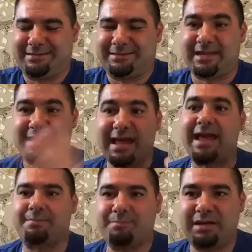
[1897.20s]
to
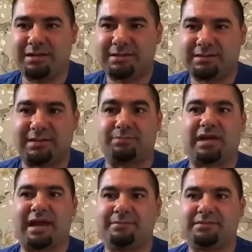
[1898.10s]
them,
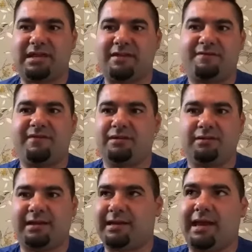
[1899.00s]
sometimes they feel
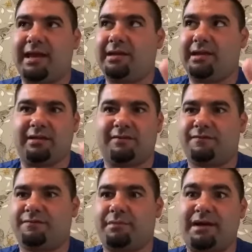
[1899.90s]
like, hey, like,
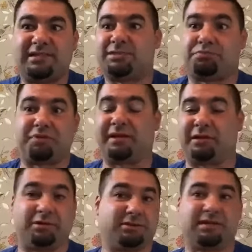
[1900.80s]
if my sprint
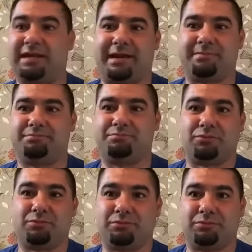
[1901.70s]
looks like I'm
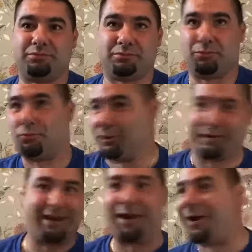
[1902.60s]

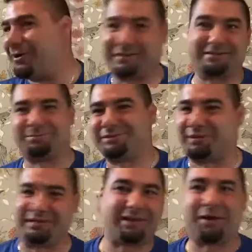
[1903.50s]
working hard because I'm
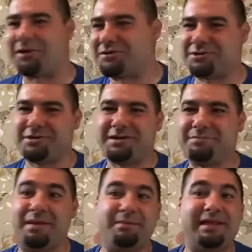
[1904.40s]
sprinting harder,
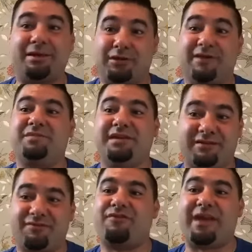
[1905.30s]
maybe that'll give me an
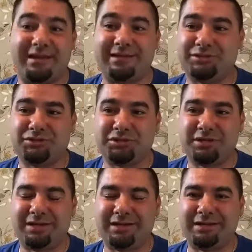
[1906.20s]
advantage
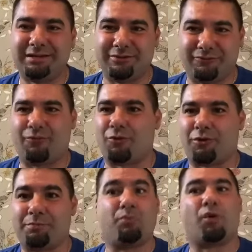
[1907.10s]

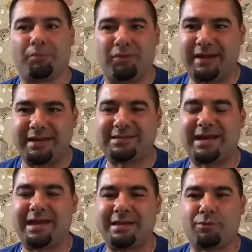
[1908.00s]
for more playing
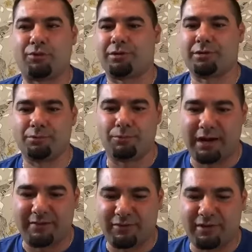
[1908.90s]
time or
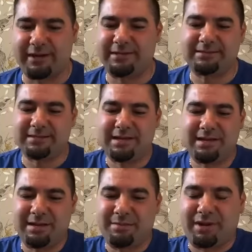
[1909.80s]
whatever it is.
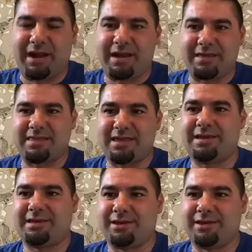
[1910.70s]
But I think,